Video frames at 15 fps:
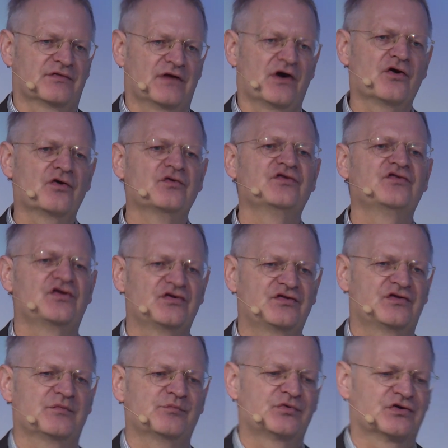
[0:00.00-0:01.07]
the whole
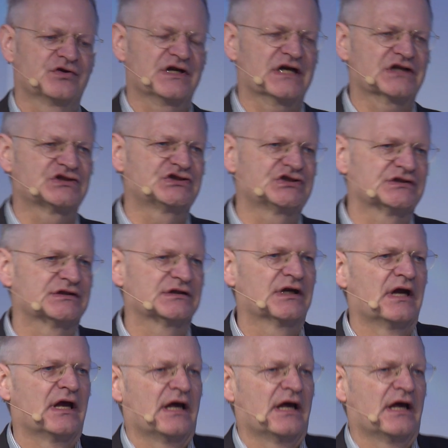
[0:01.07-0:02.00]
system production